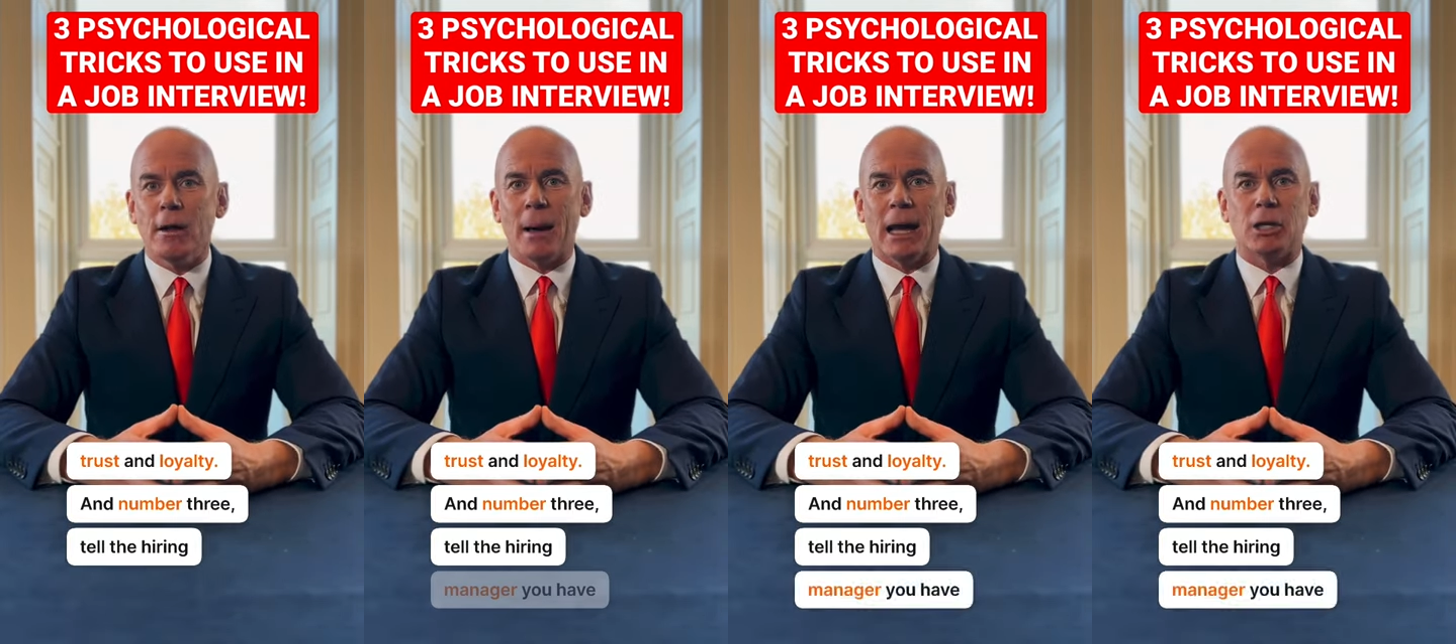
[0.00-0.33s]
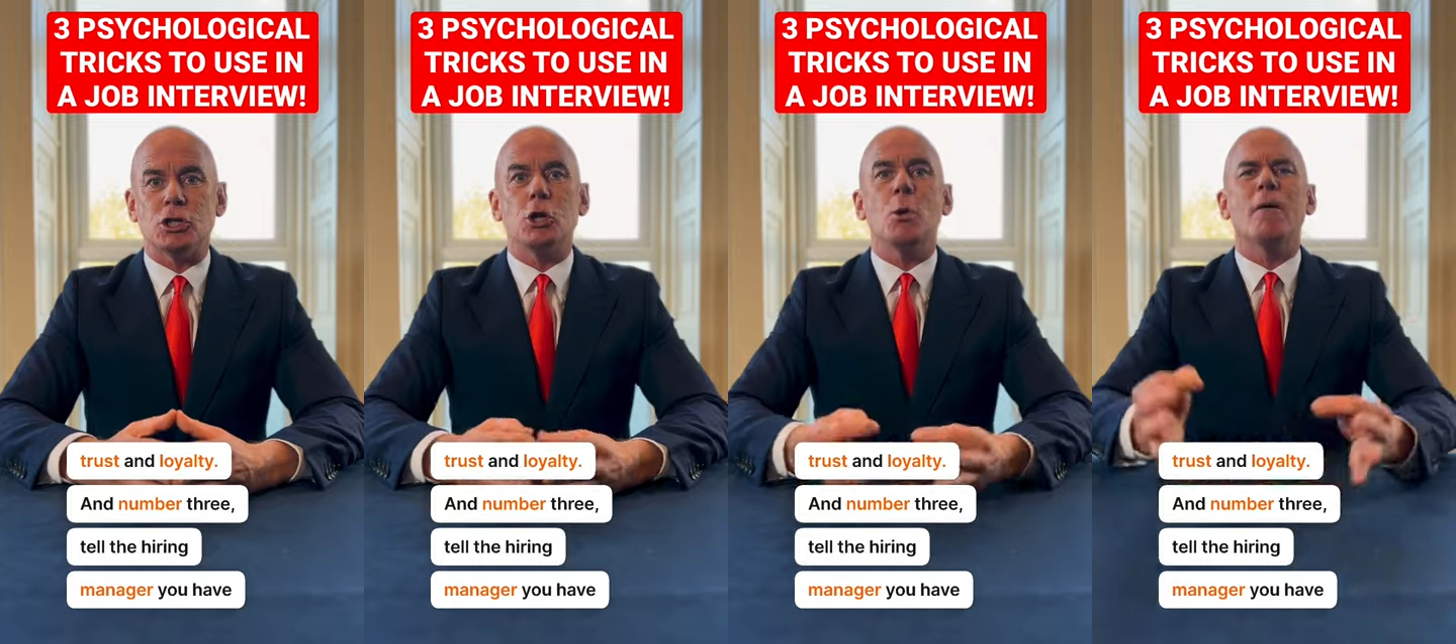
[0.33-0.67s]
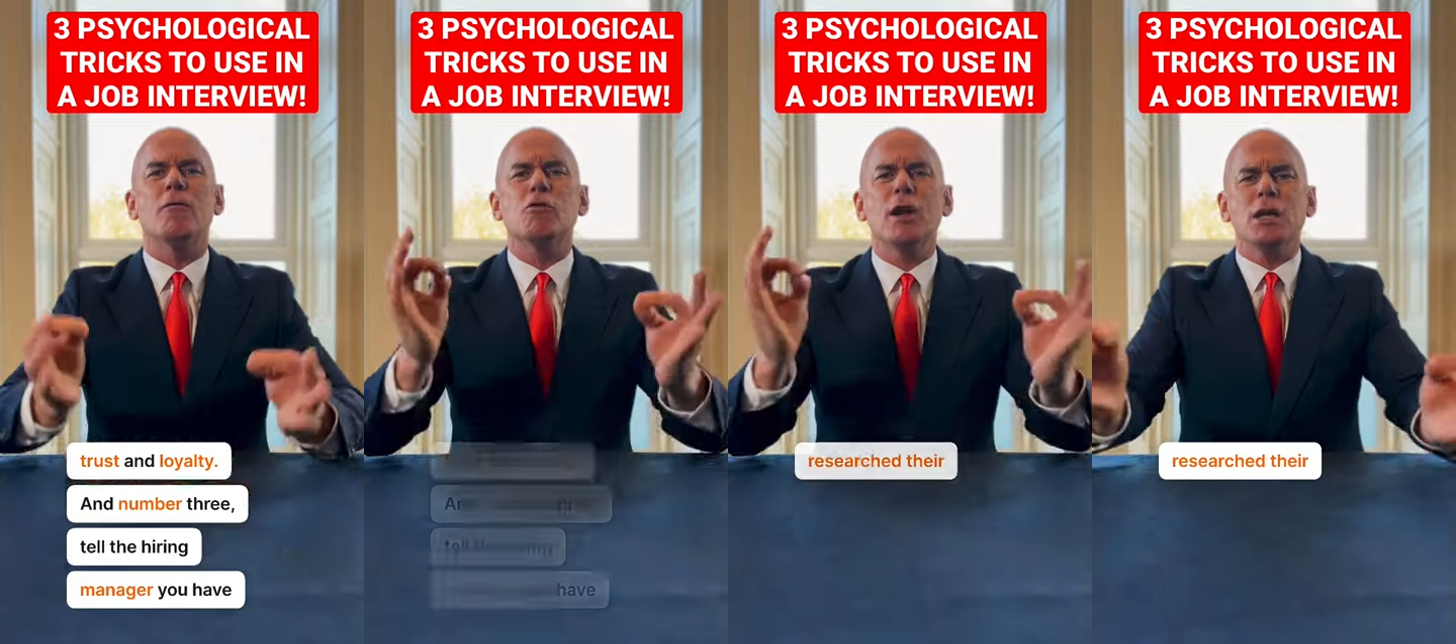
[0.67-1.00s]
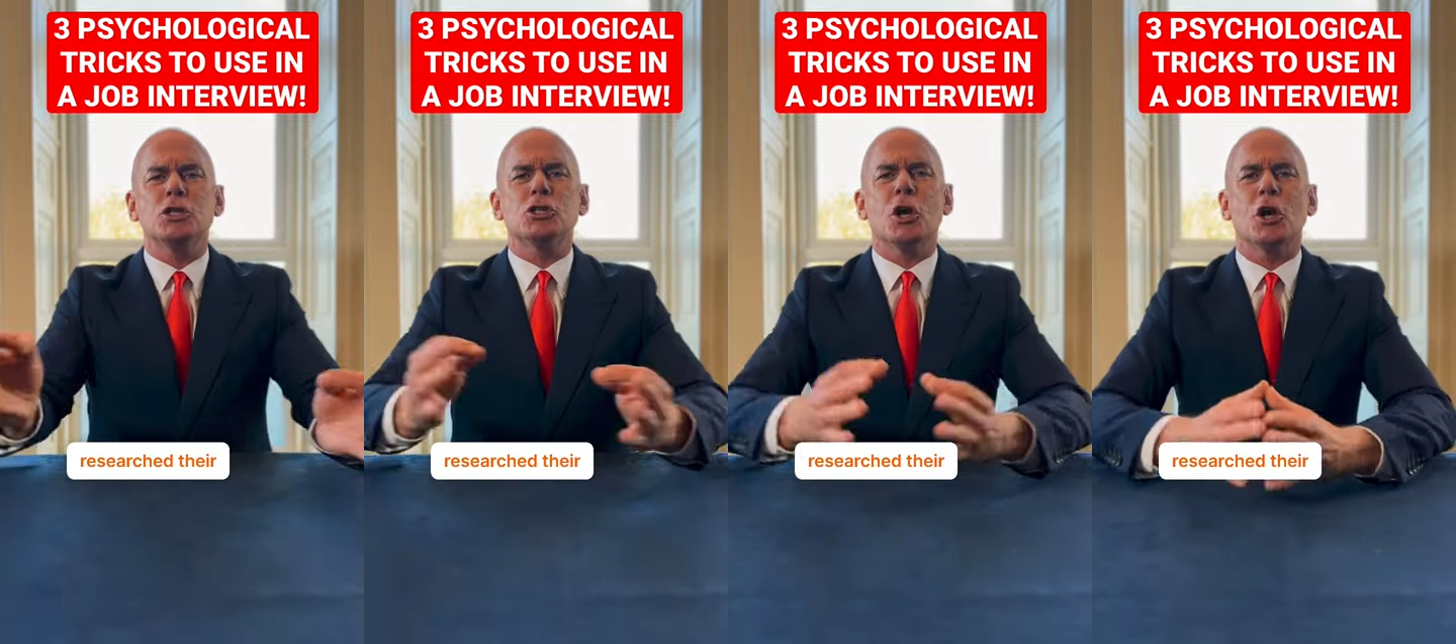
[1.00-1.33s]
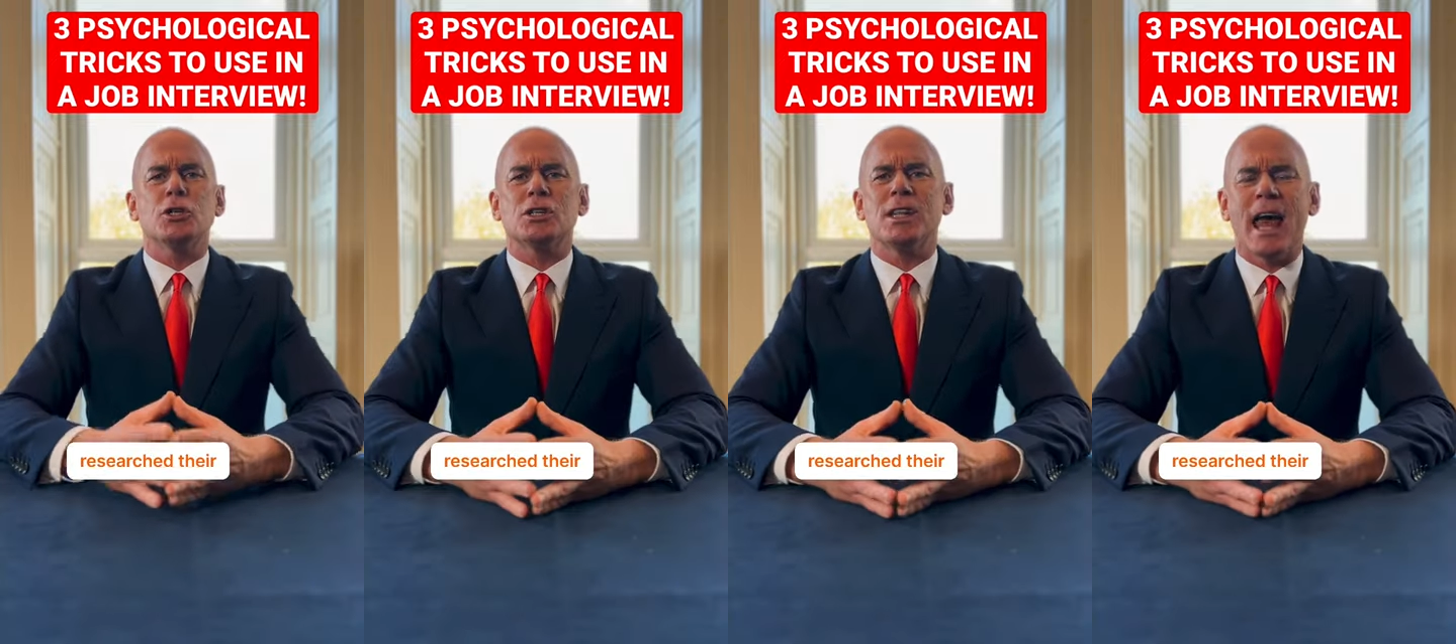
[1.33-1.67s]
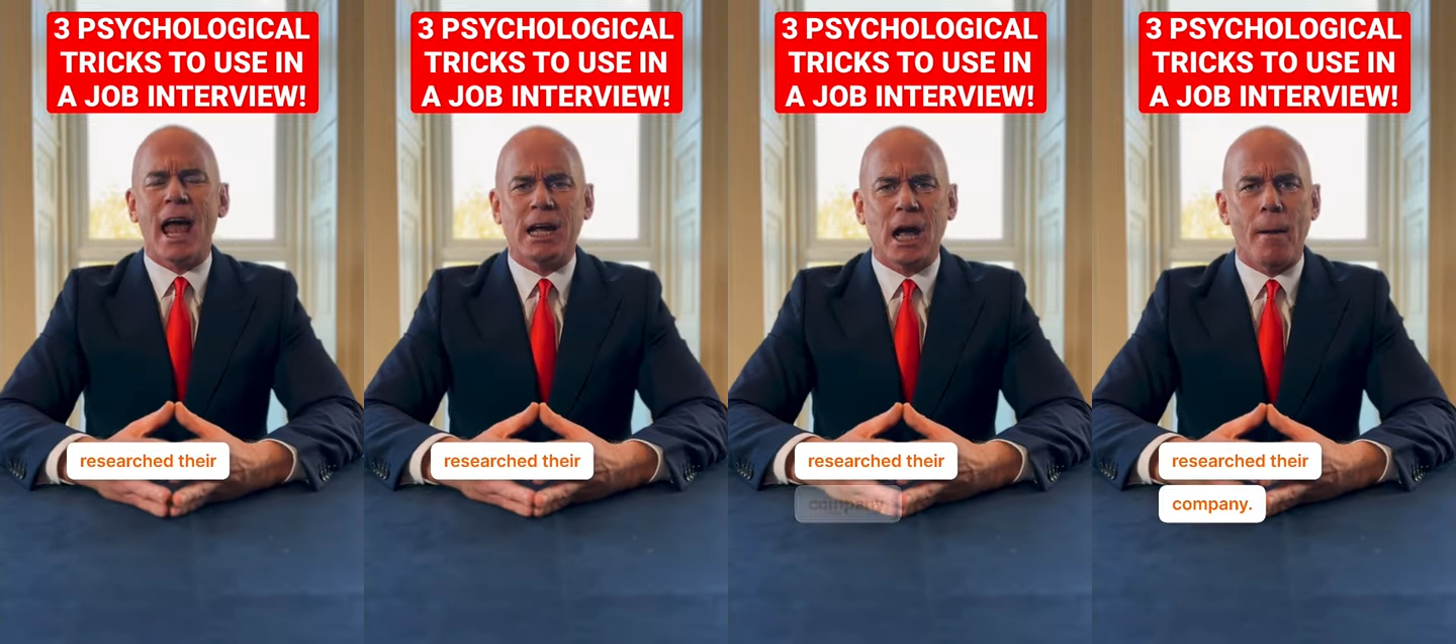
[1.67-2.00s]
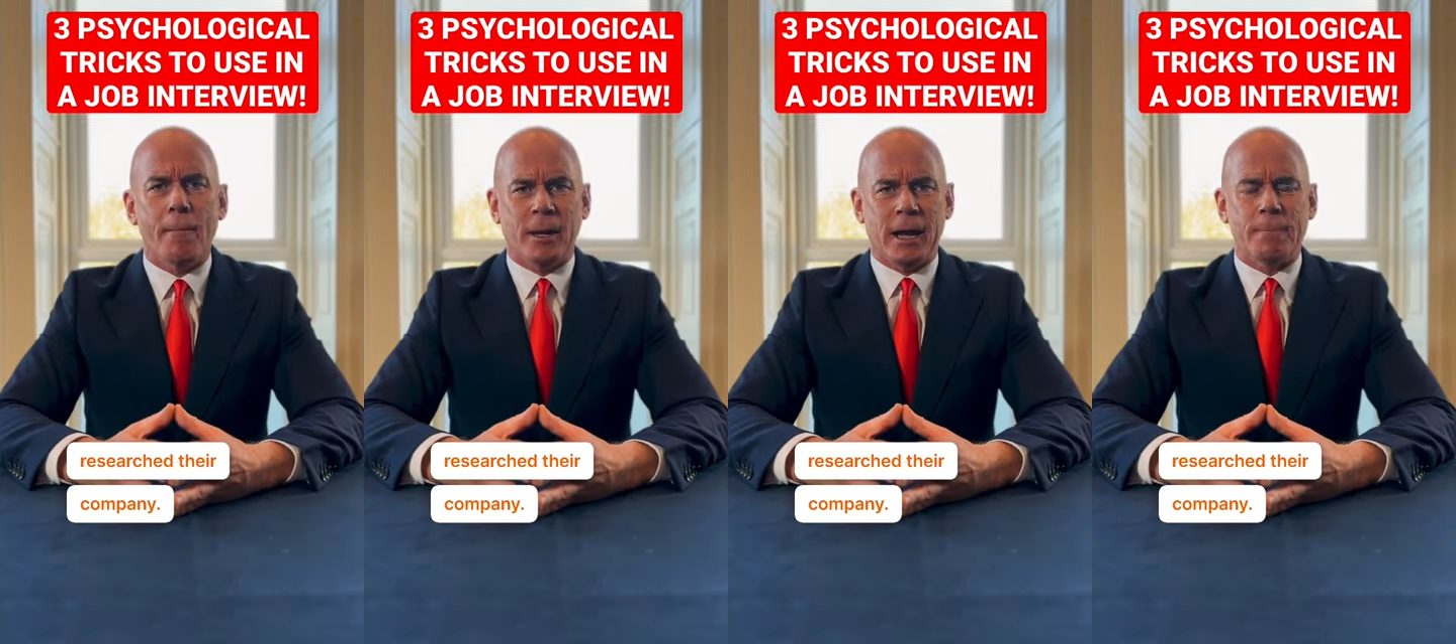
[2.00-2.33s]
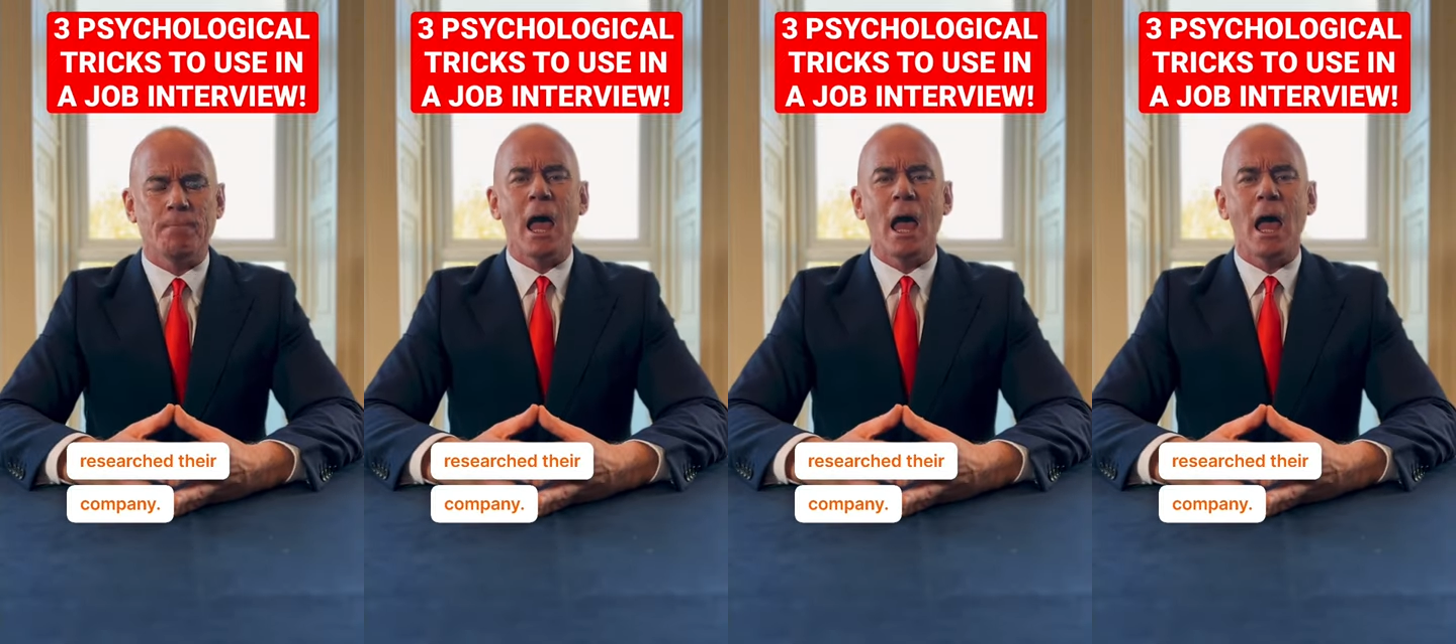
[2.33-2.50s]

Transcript: manager you have researched their company.